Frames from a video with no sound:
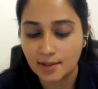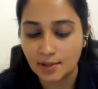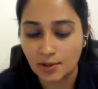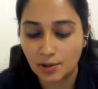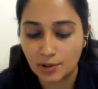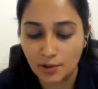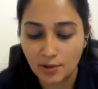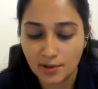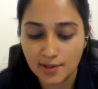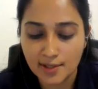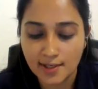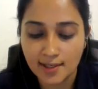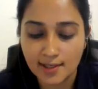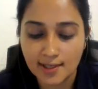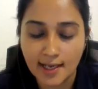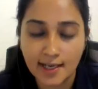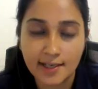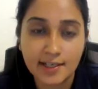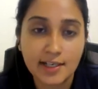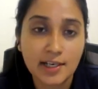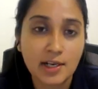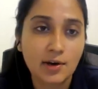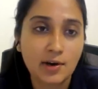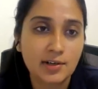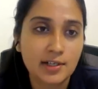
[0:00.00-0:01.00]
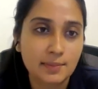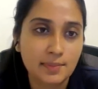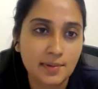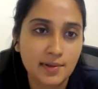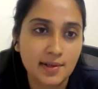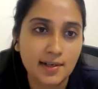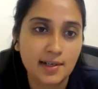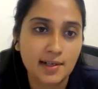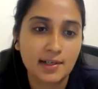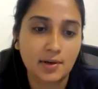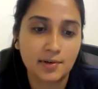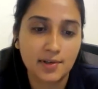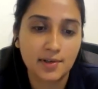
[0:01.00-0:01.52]
Colonial and
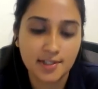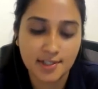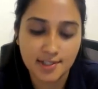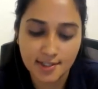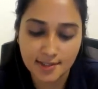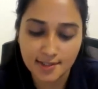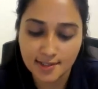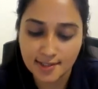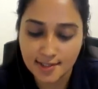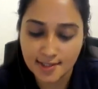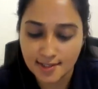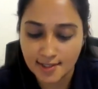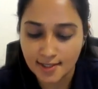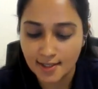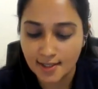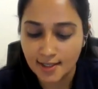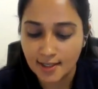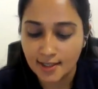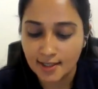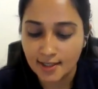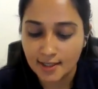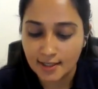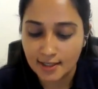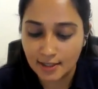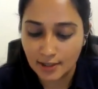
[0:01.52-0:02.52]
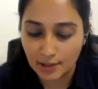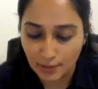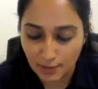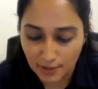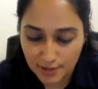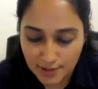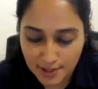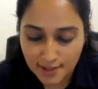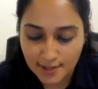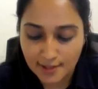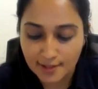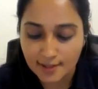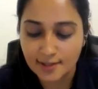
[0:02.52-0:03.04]
Neoliberal Origins,
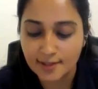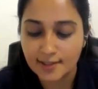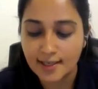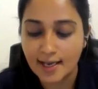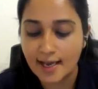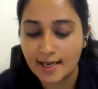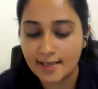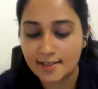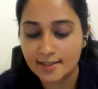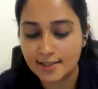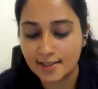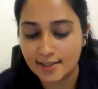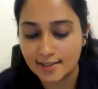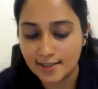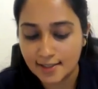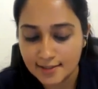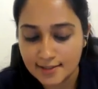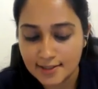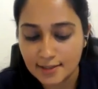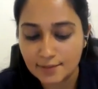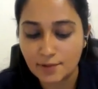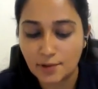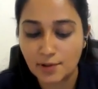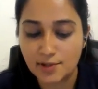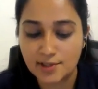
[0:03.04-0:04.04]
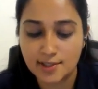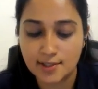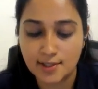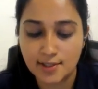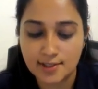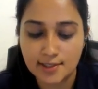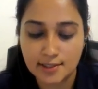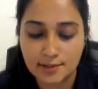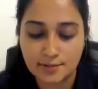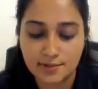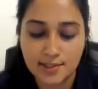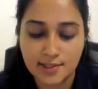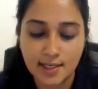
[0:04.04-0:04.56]
Ecological and Collective
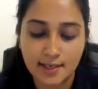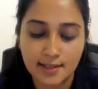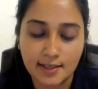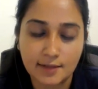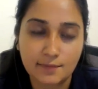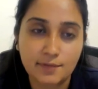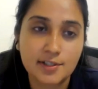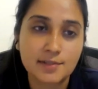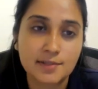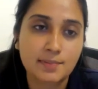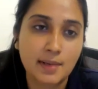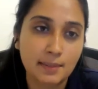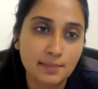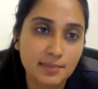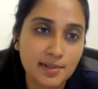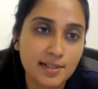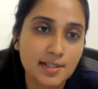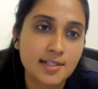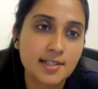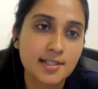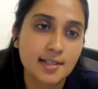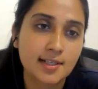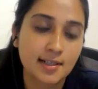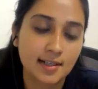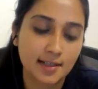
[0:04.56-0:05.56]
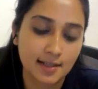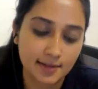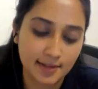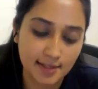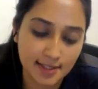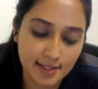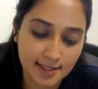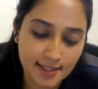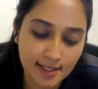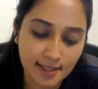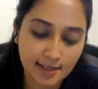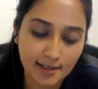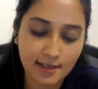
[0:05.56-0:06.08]
Alternatives. And it was published
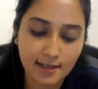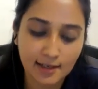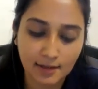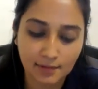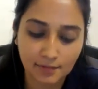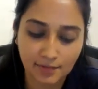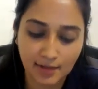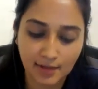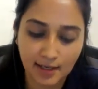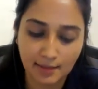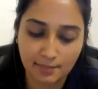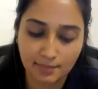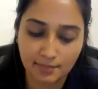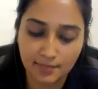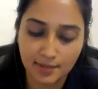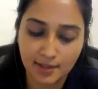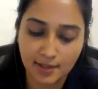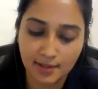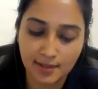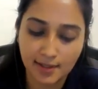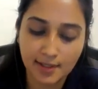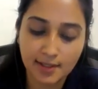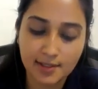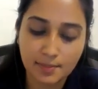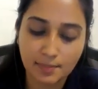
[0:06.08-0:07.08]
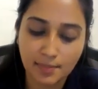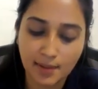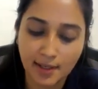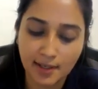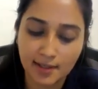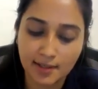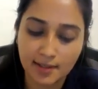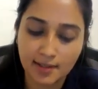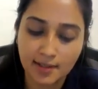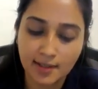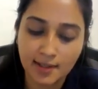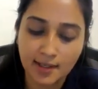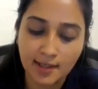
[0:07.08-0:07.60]
this year, if I'm correct,
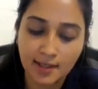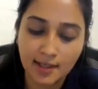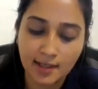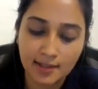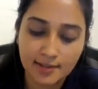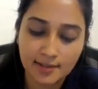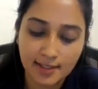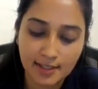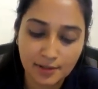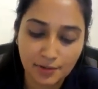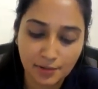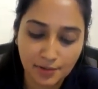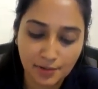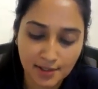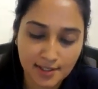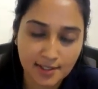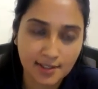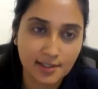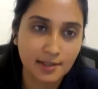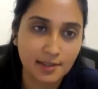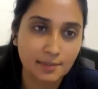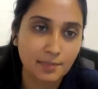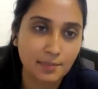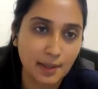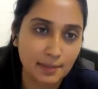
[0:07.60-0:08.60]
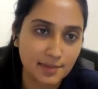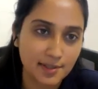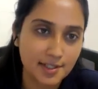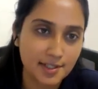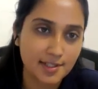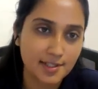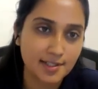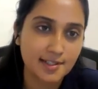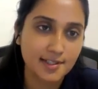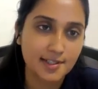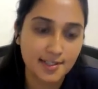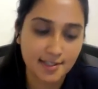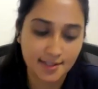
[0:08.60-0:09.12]
by De Gruyter
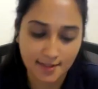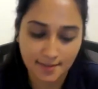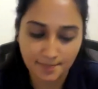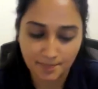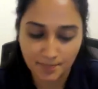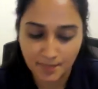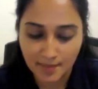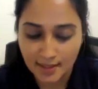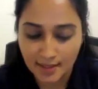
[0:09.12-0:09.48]
Publishers.